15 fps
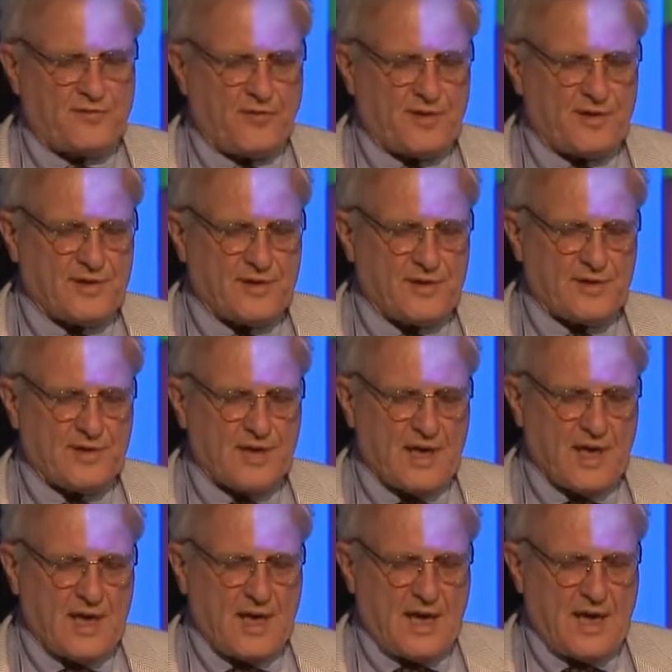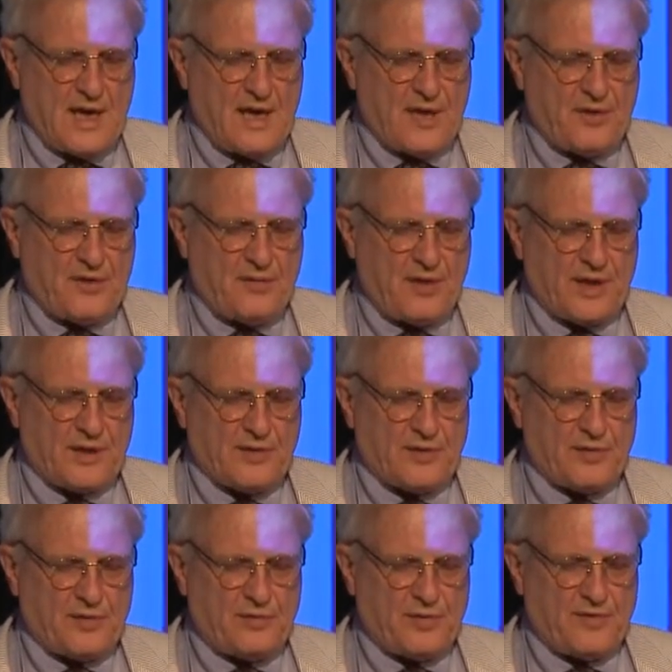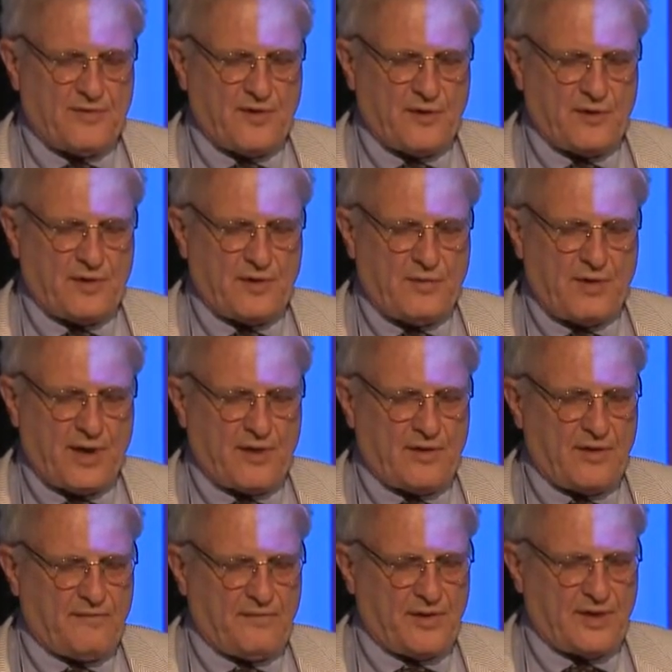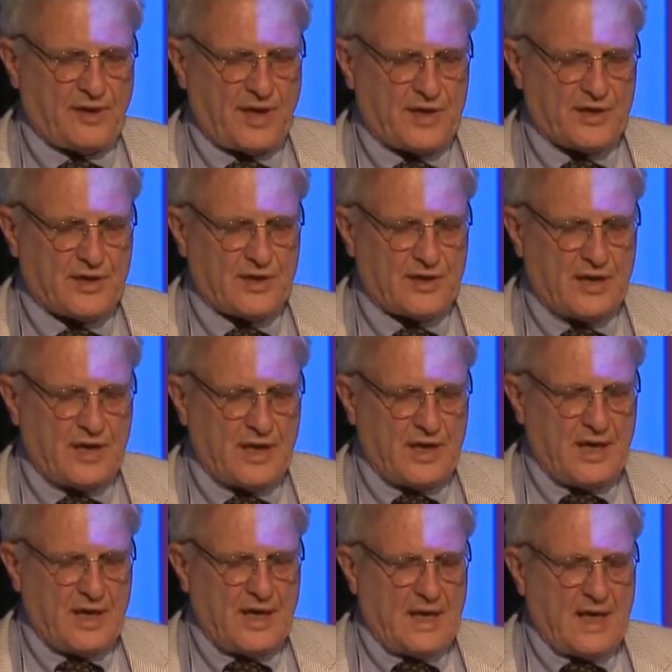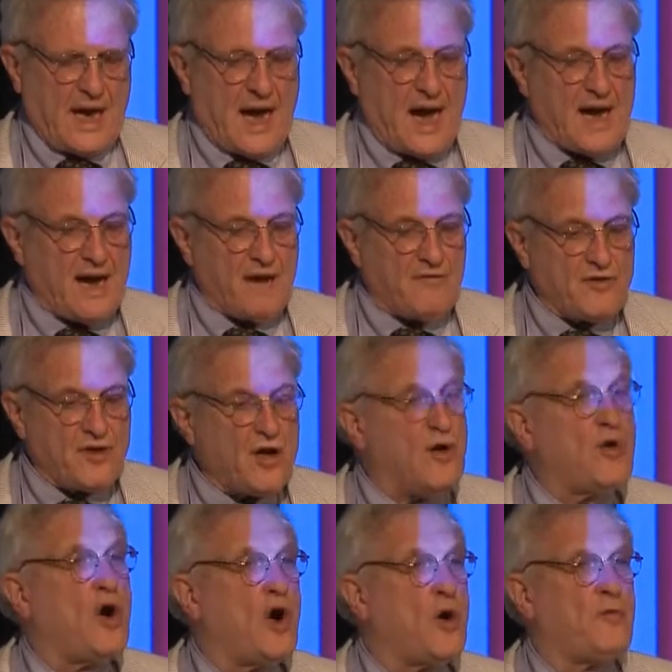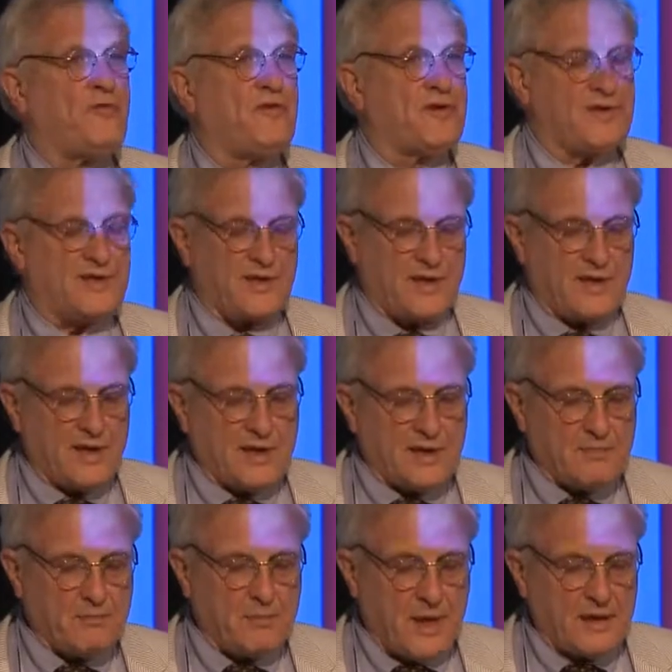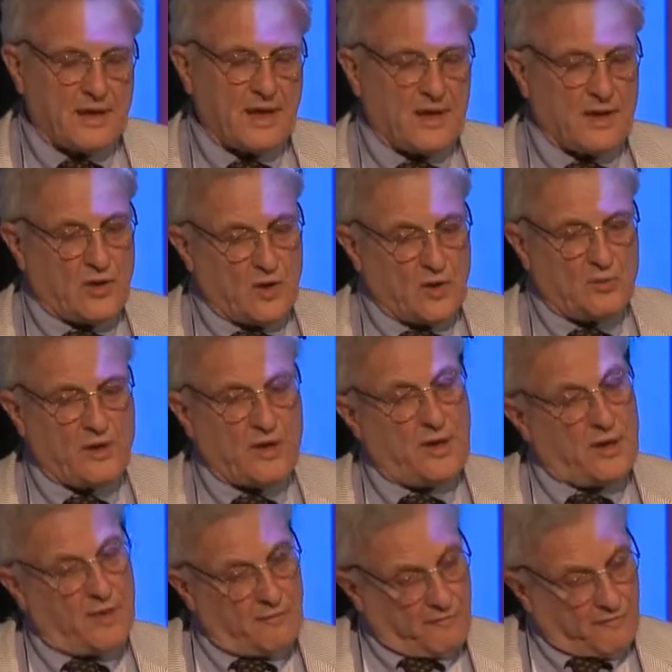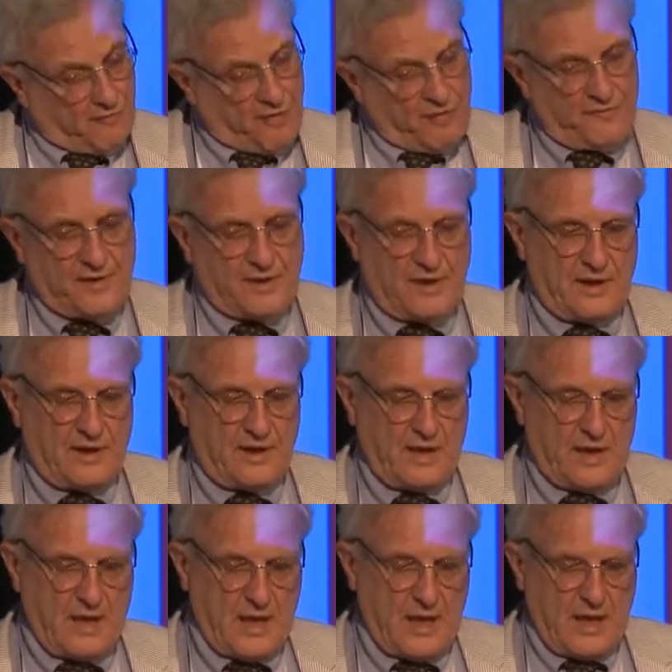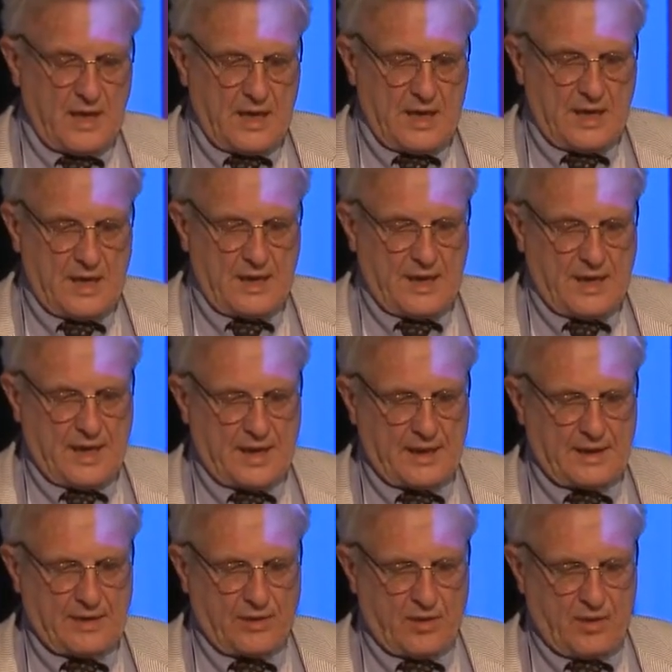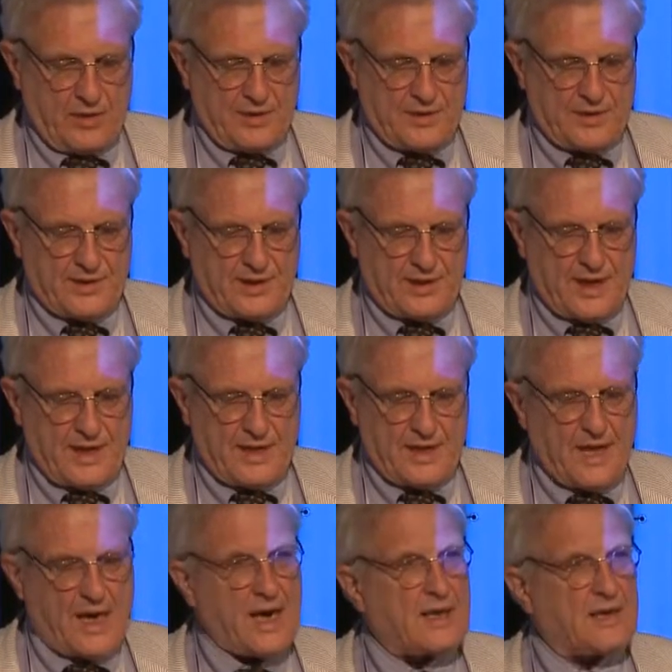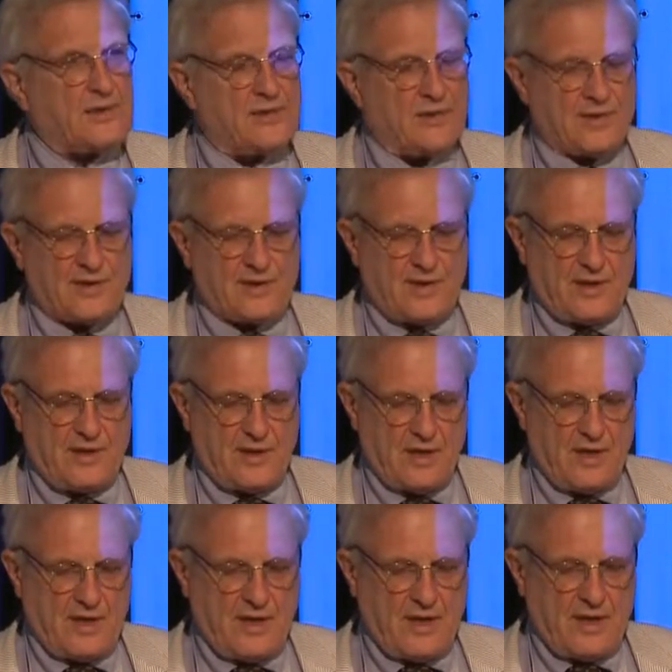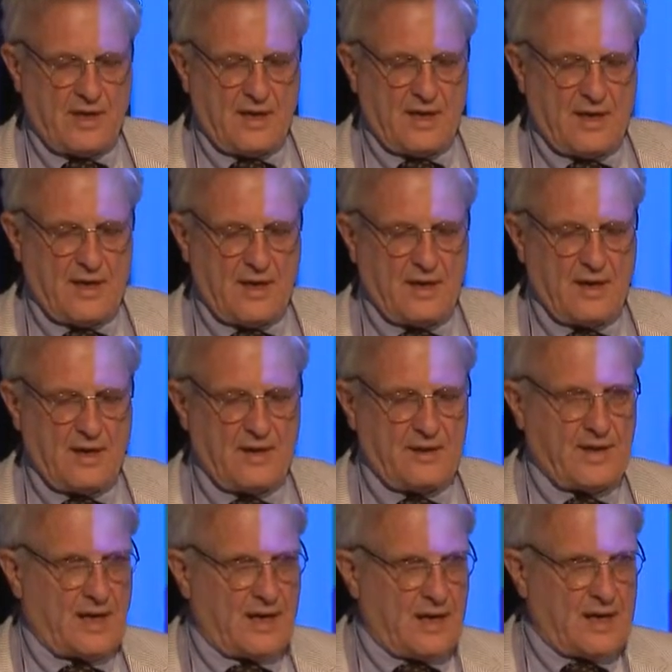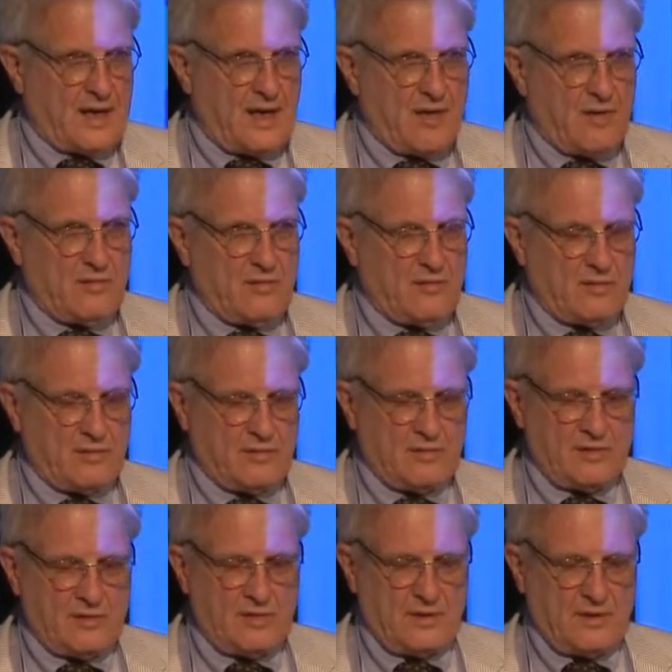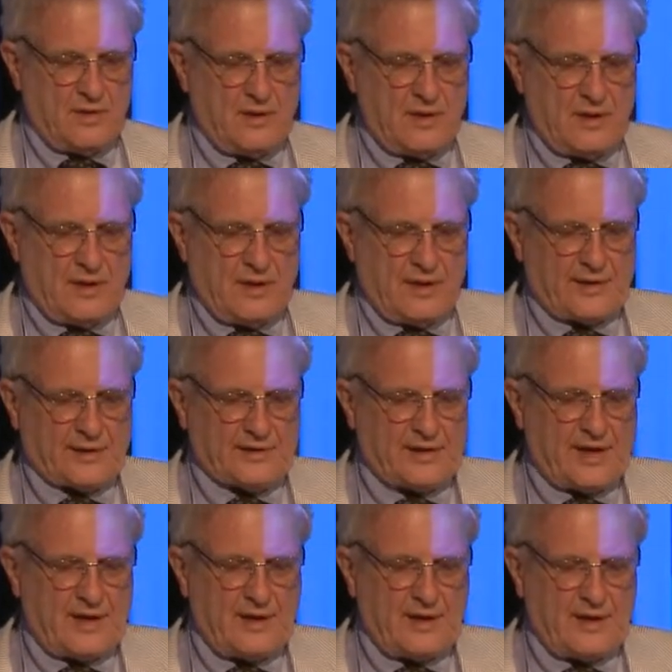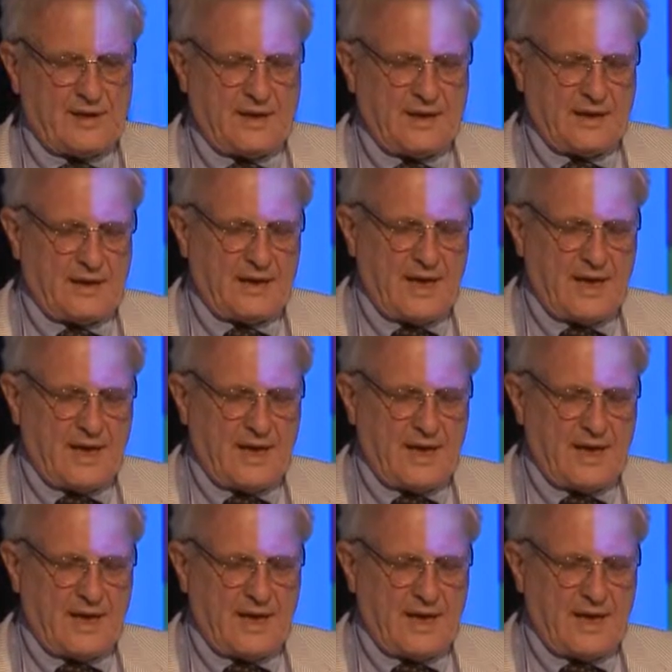for instance, and threatens to provoke direct confrontation. I have no hope for Syria, but I hope fervently that all the state actors that are now extending their